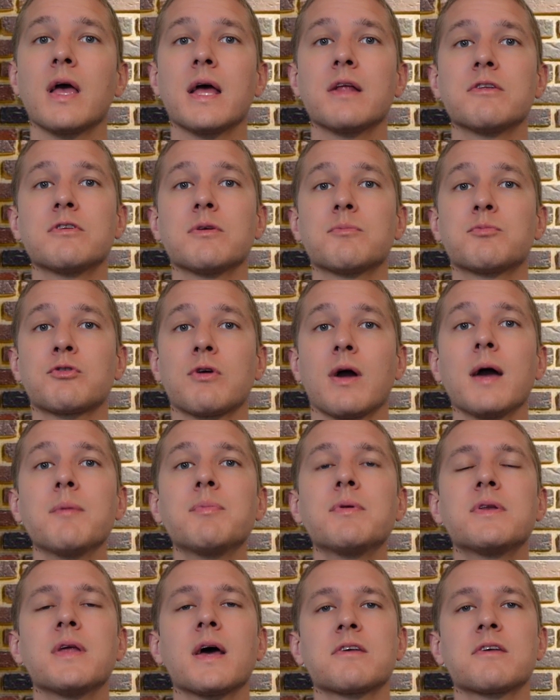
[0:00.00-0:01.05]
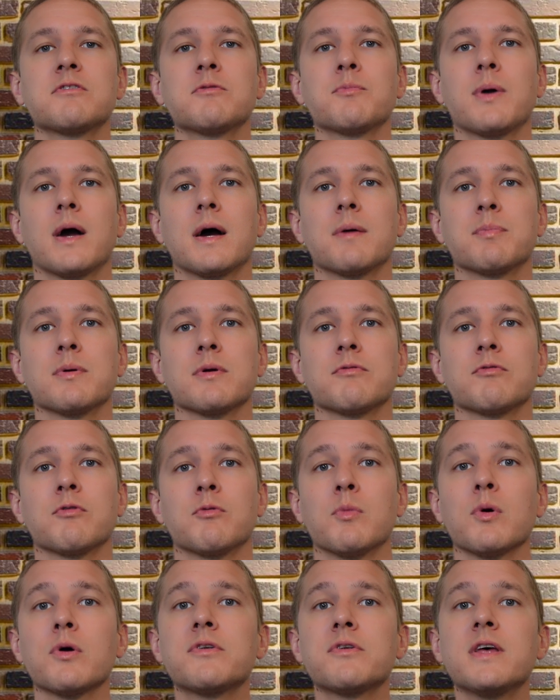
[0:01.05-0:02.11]
and subscribe to Texan Prepper for
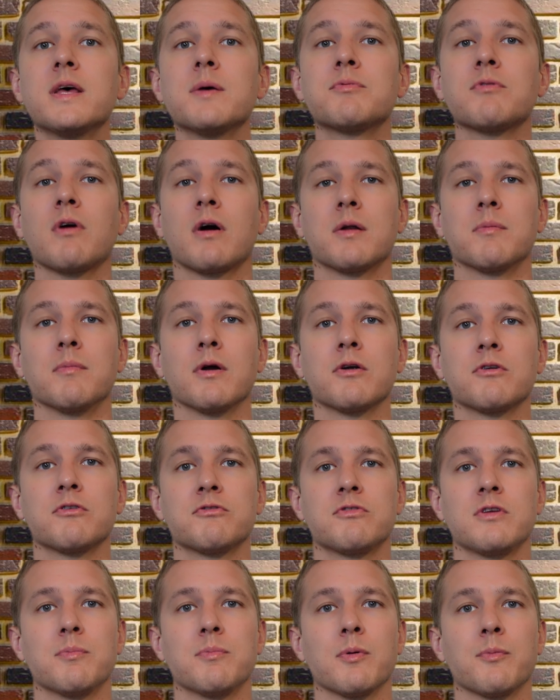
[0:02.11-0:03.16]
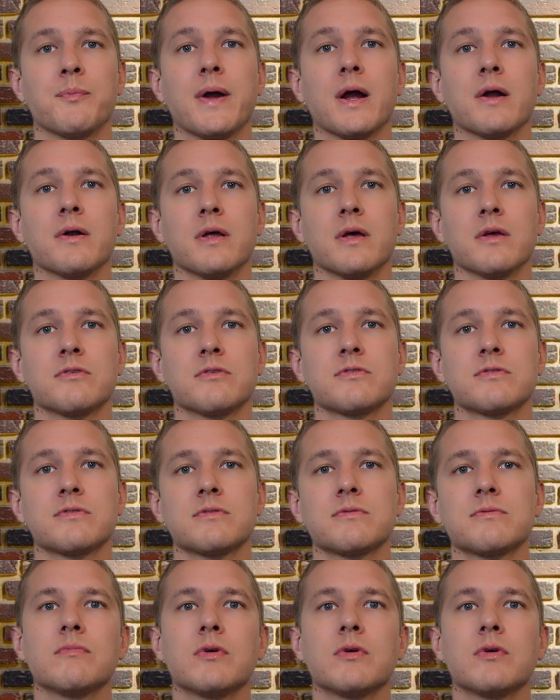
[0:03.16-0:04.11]
more tips on emergency preparedness.